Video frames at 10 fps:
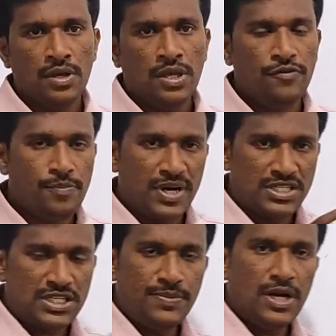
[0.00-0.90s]
If brush
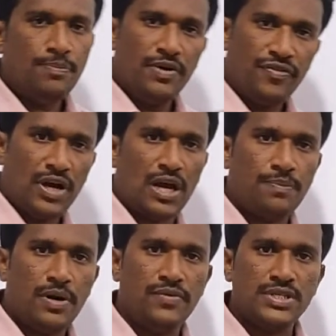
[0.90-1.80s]
is made up of
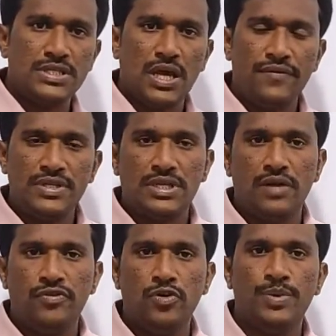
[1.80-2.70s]
carbon which is having
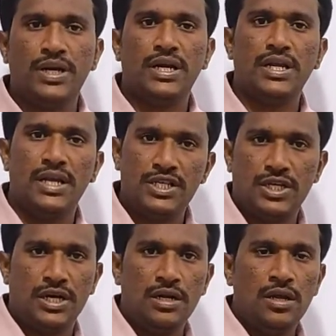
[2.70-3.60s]
self-lubricating
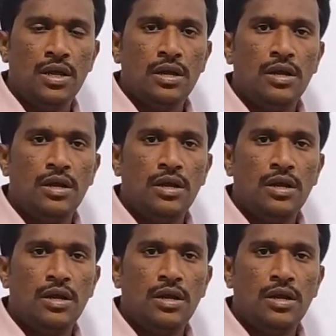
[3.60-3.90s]
nature,